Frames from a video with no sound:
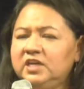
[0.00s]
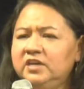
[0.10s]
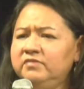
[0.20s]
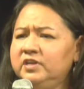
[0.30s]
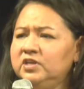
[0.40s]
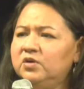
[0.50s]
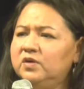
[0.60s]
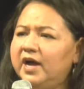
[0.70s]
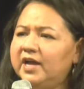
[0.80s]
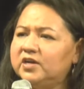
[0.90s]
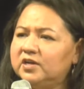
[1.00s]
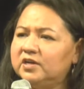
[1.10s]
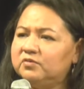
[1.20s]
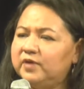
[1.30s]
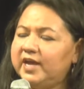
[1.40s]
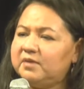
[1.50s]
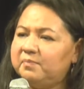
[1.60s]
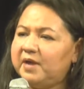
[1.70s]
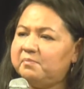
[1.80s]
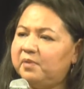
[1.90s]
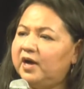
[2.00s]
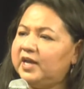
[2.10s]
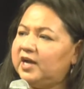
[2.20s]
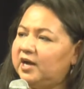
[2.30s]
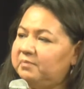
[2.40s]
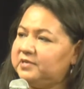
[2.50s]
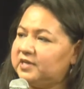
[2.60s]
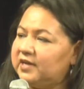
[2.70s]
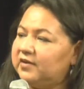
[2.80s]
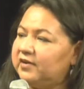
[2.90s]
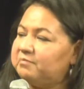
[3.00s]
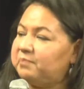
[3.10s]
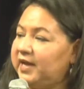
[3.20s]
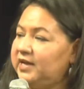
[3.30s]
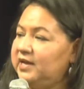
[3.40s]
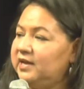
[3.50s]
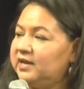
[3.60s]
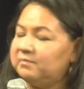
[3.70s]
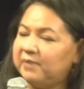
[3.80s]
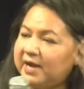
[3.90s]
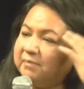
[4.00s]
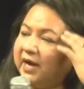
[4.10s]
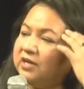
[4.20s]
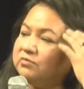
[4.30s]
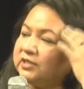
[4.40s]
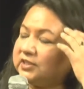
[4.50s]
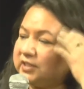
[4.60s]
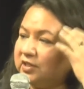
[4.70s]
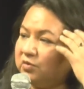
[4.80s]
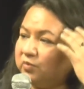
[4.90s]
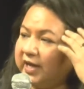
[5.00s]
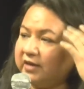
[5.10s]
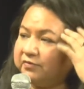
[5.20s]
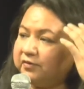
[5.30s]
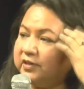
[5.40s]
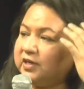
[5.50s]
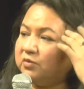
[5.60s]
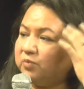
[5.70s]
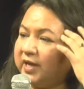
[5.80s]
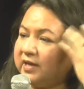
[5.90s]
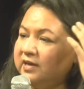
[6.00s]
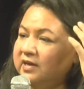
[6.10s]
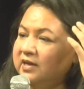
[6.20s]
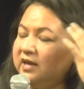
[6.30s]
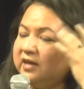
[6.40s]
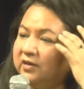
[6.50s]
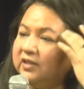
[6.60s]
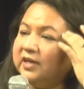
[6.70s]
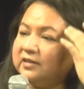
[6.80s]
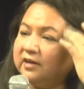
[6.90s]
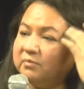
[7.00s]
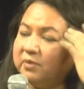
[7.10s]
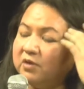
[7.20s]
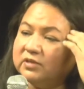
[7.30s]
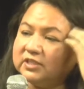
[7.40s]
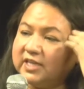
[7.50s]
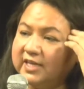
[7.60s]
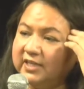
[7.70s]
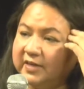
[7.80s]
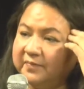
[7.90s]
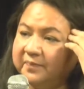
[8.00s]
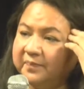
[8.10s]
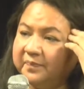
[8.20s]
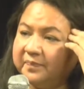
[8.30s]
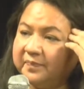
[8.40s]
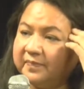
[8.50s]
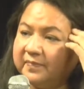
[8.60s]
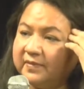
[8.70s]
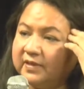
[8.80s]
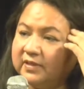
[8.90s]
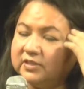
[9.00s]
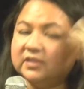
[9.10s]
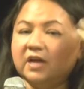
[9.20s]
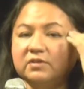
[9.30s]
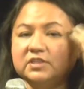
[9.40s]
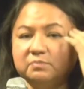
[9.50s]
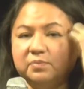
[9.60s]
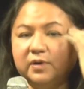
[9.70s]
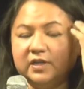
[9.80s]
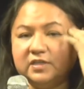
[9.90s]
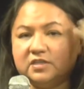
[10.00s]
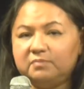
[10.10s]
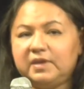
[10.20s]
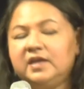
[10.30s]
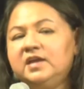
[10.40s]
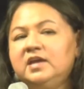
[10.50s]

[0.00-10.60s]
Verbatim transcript: even though I couldn't wake my body up to get out of bed, my mind was still awake, fully awake, and all I thought about was healing. So that was important to me.